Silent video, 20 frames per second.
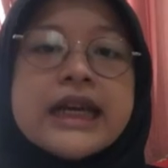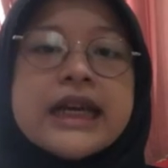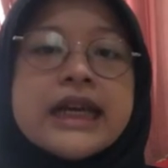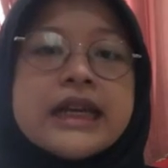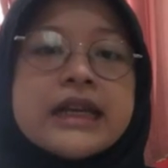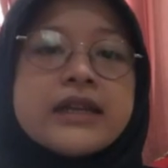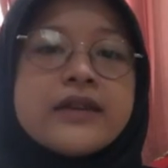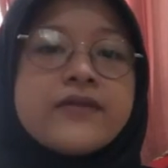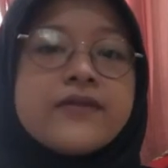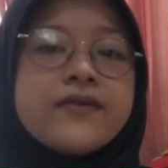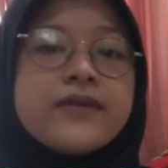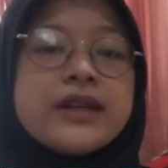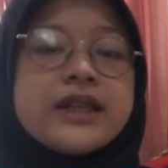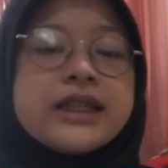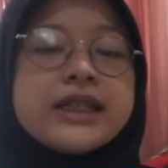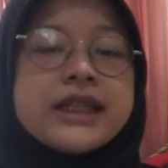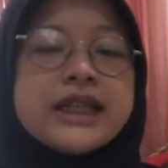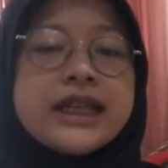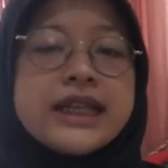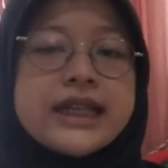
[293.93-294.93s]
The
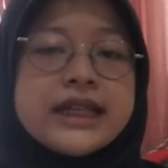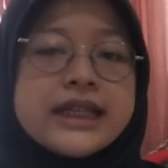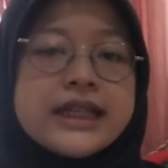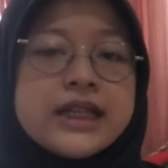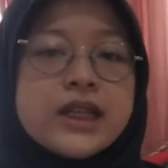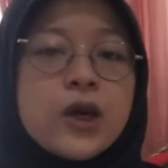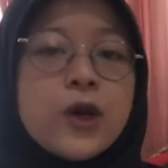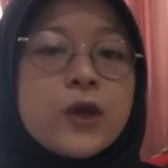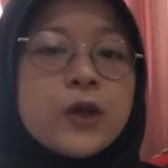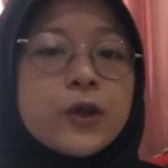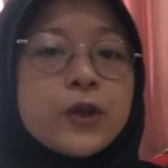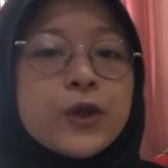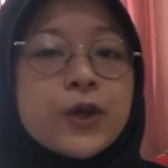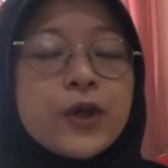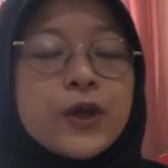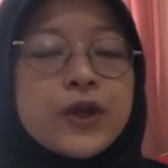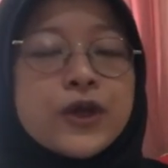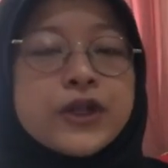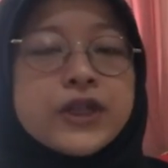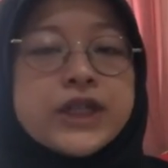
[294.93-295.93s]
first is
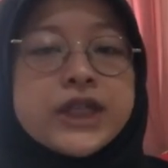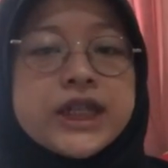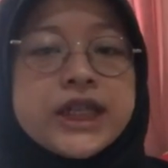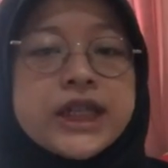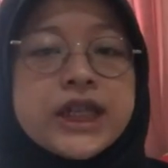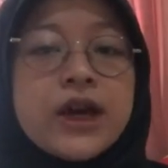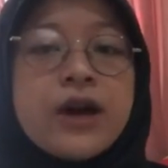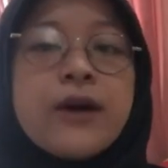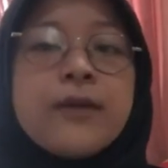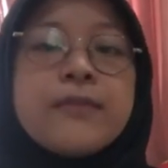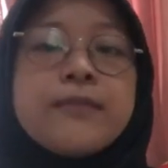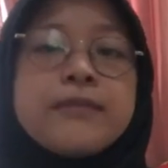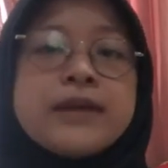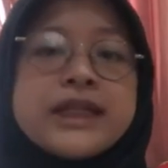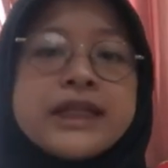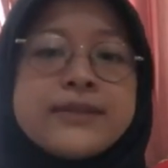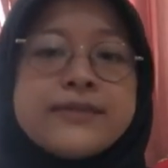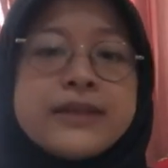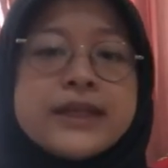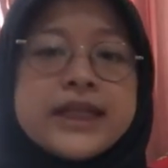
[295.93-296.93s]
ontology of
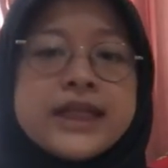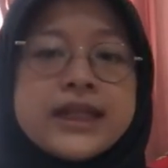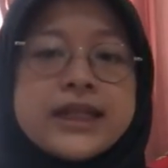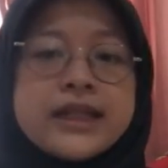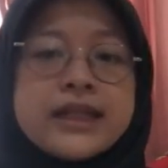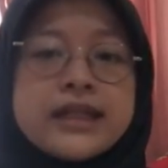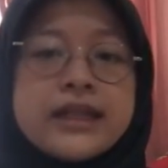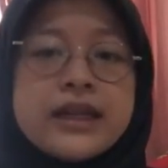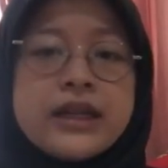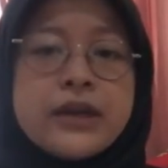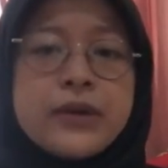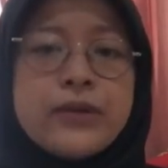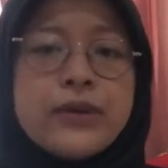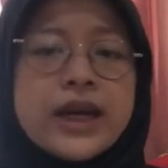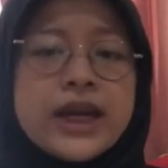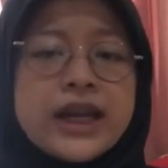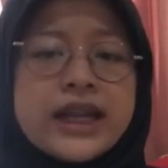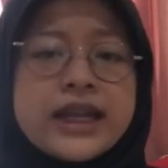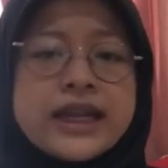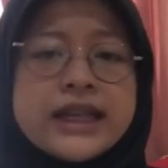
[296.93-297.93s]
mathematically.
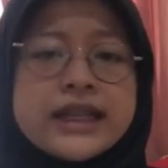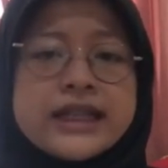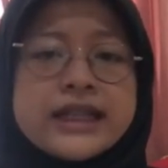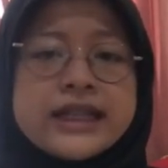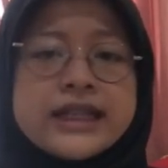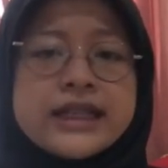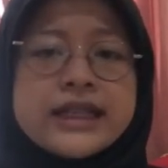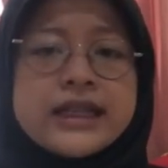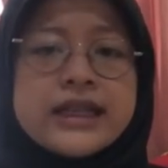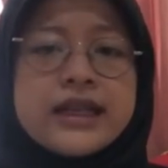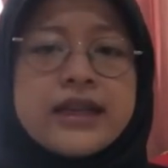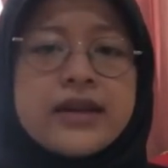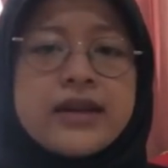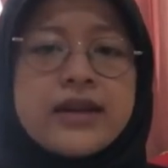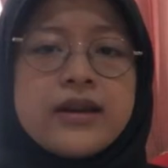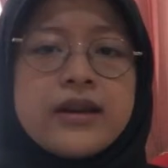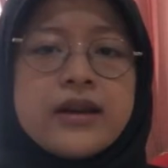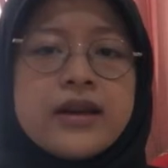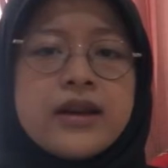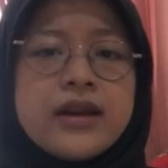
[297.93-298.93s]
What is
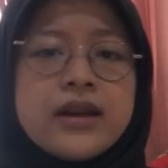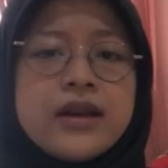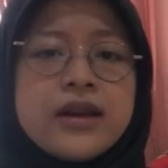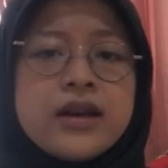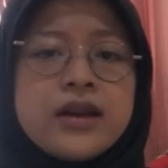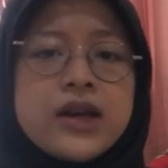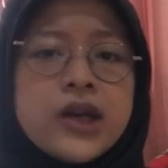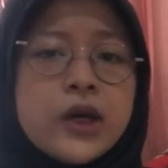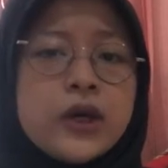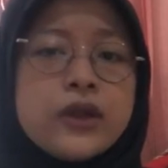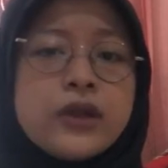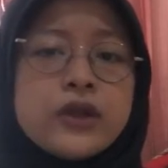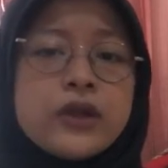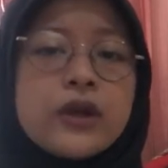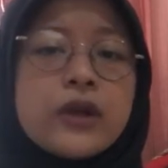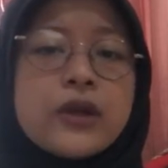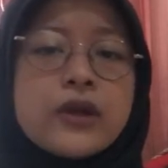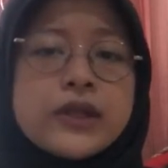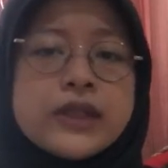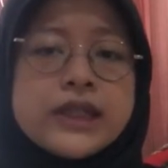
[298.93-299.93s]

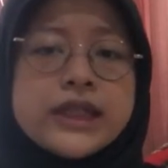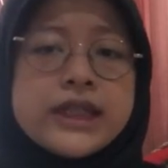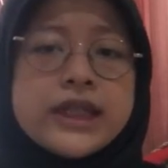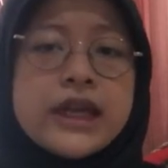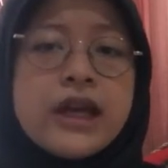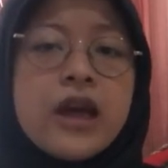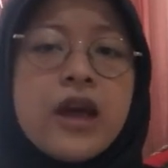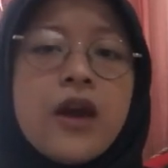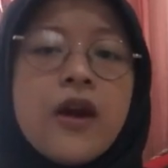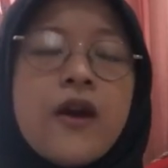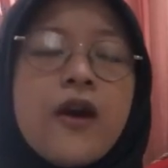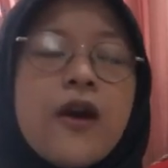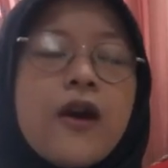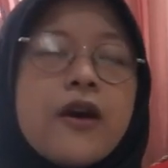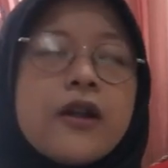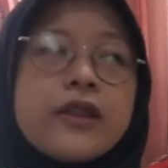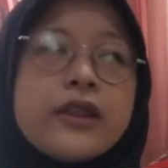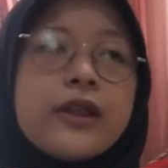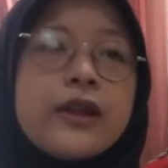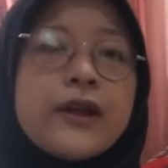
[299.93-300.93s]
ontology?
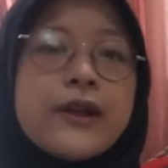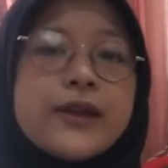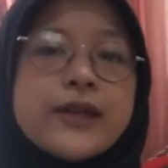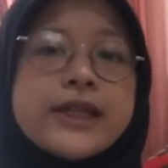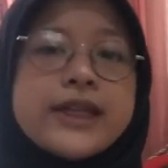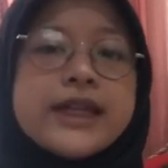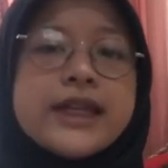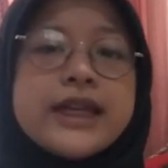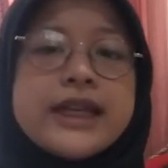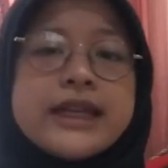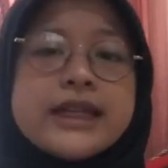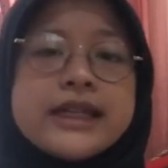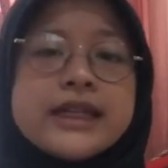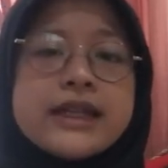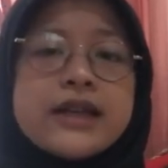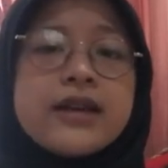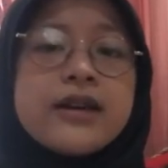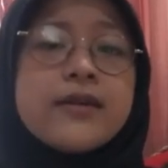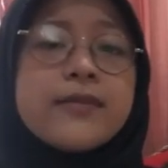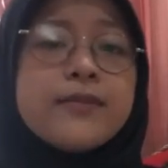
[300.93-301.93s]
Ontology
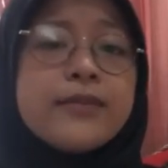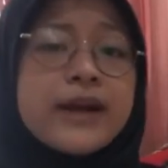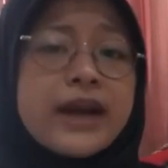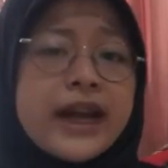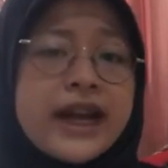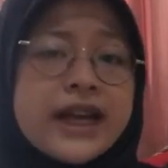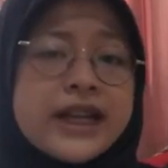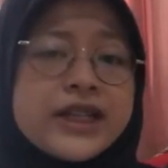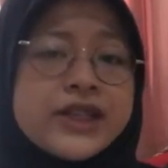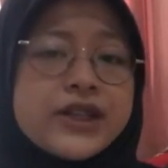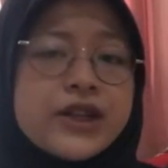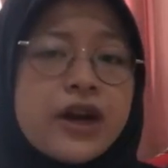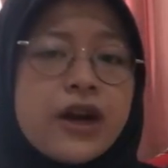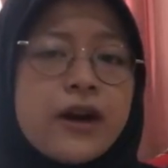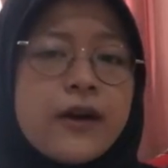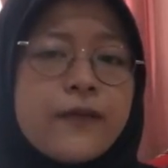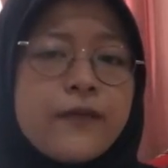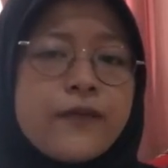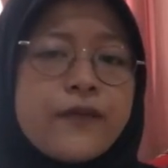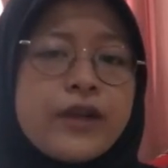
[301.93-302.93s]
is a branch
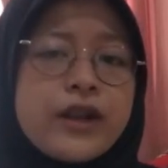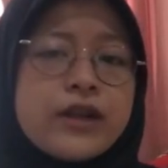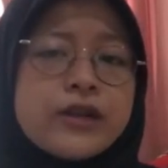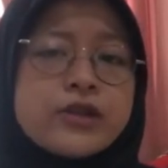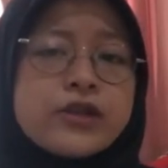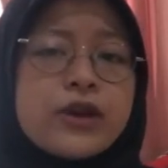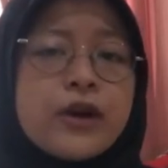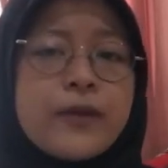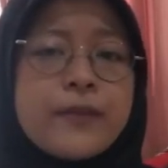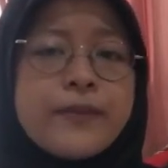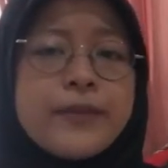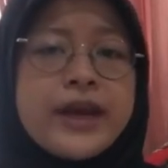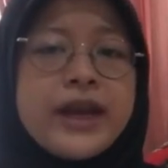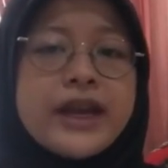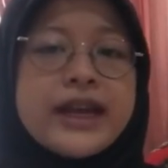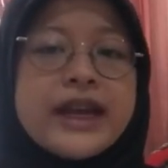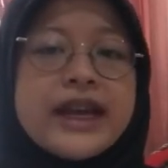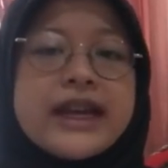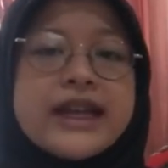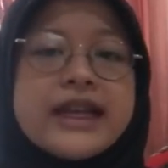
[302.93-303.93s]
of philosophy that